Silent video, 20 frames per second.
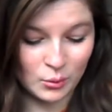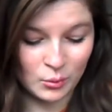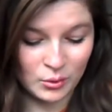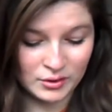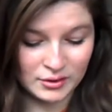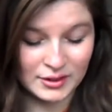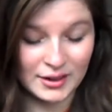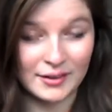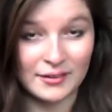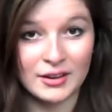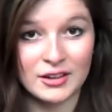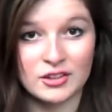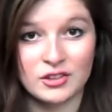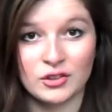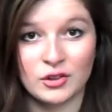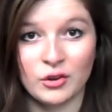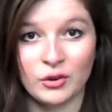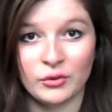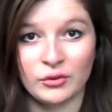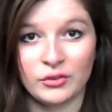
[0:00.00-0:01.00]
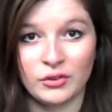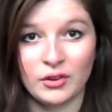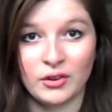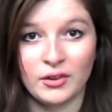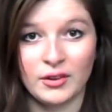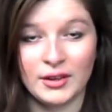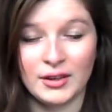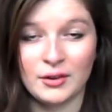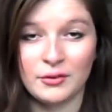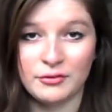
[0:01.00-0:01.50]
the One Direction
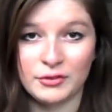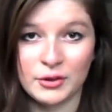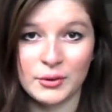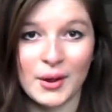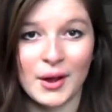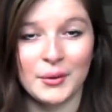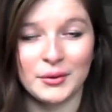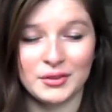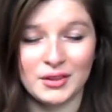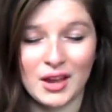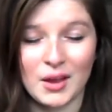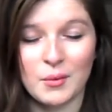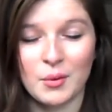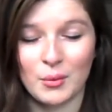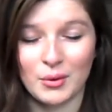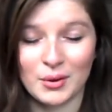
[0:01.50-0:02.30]
concert. In a few hours time we